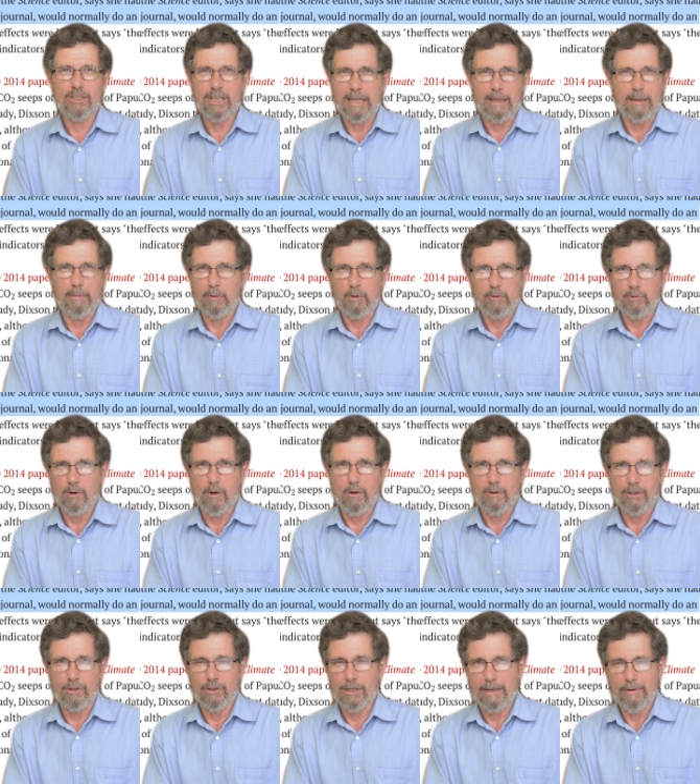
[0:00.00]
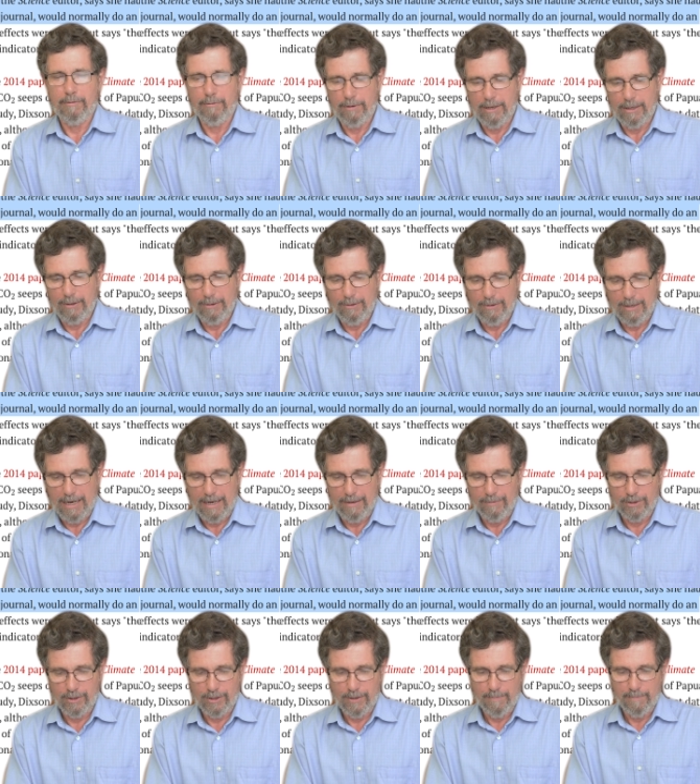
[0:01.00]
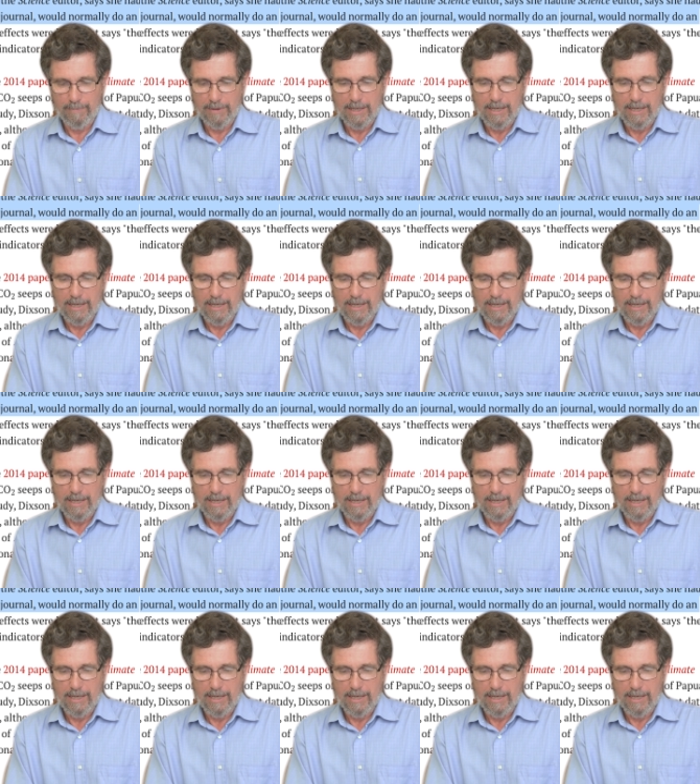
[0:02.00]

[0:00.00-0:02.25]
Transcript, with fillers: sent them the wrong set of photographs.